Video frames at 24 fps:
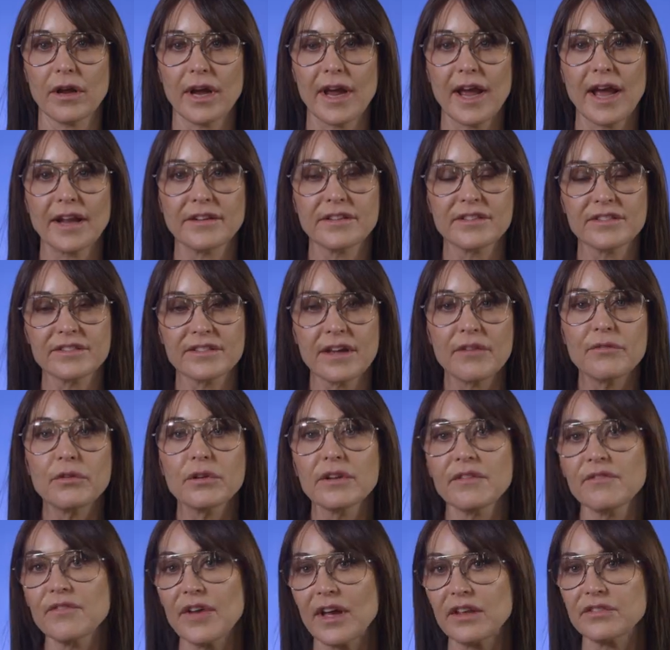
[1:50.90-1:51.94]
I had several
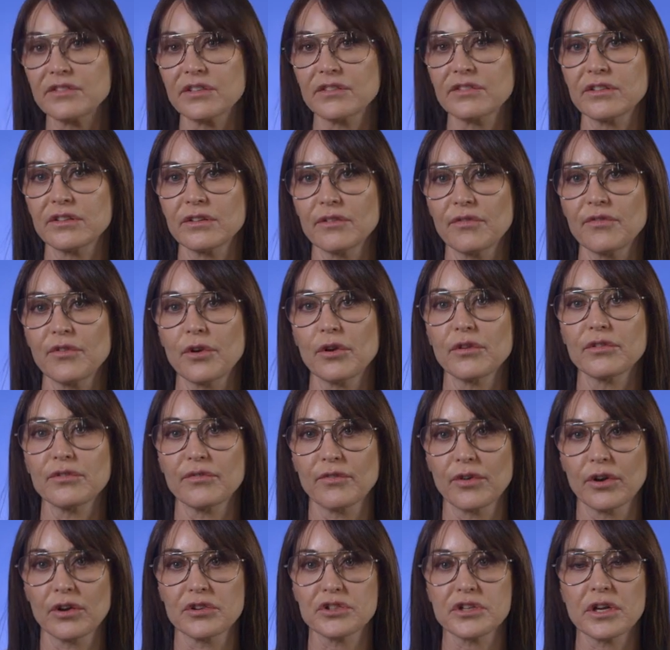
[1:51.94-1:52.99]
investors in the first
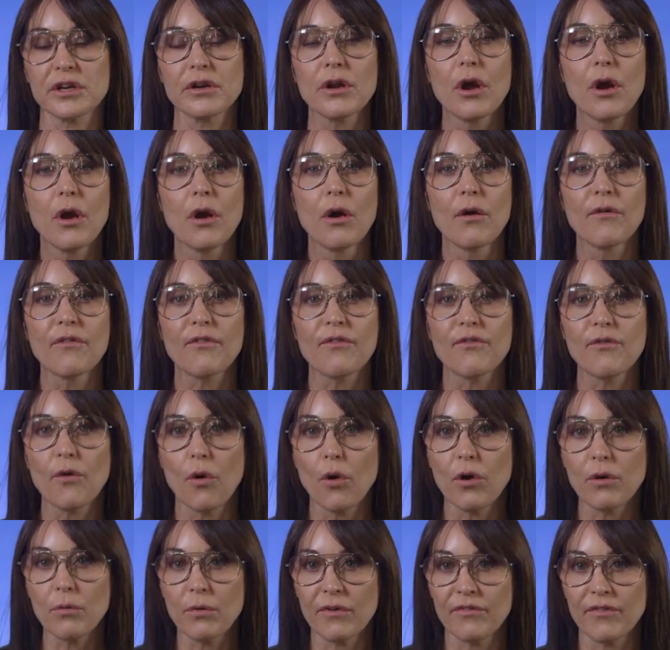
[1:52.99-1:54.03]
version.
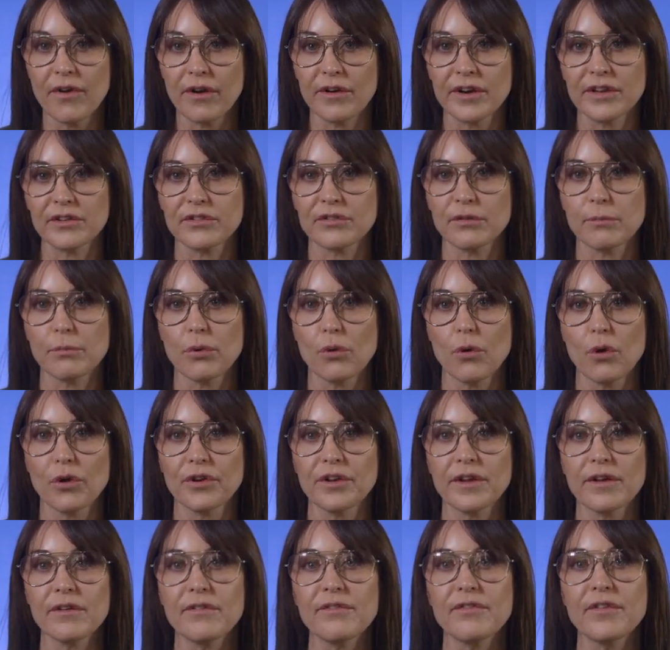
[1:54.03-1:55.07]
4 were very
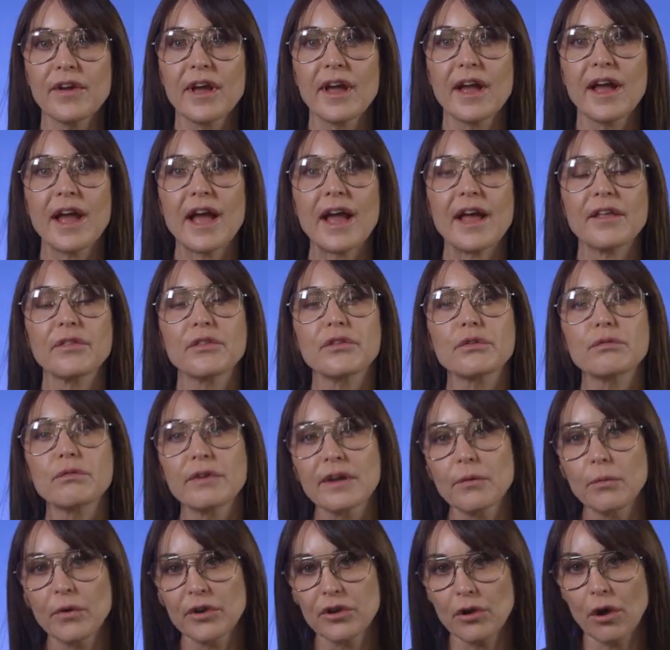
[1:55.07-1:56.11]
supportive and
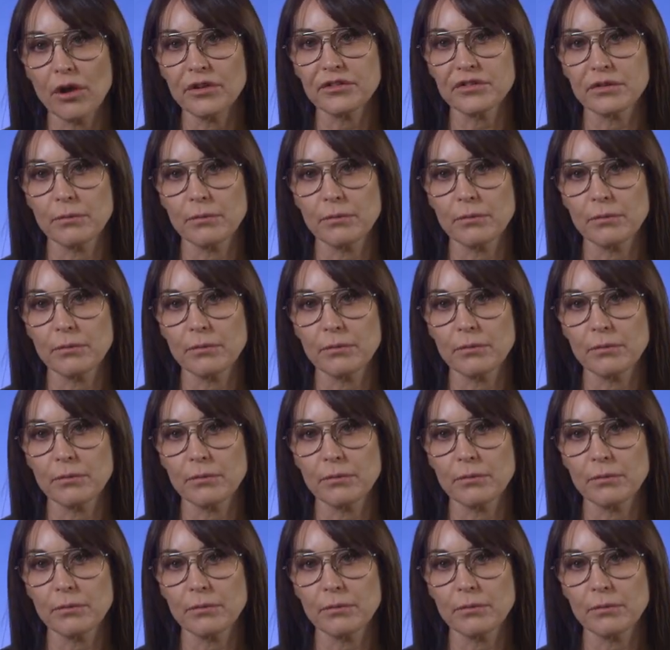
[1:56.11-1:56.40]
3 were not